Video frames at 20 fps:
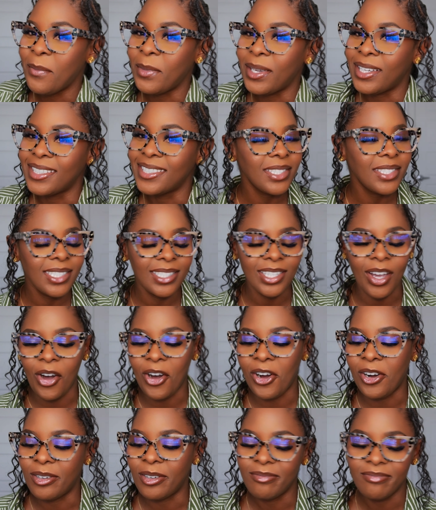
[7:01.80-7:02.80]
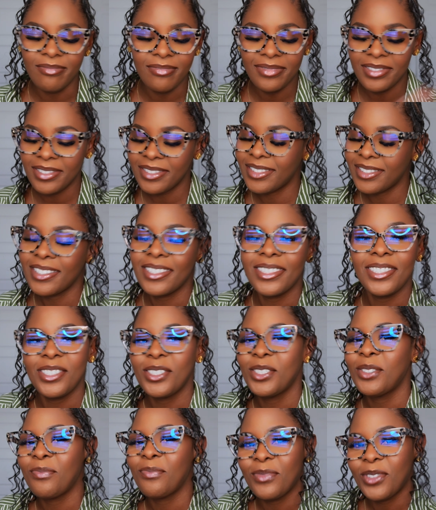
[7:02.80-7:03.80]
me, y'all
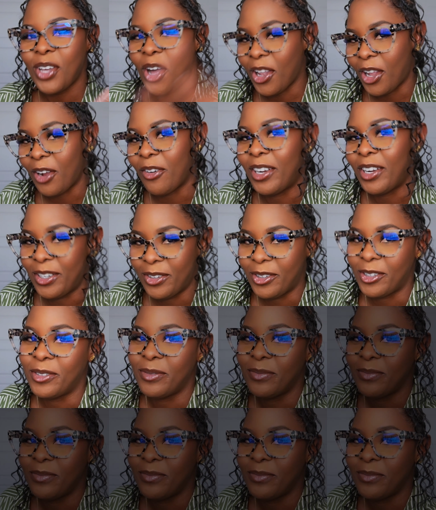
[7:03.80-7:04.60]
already know.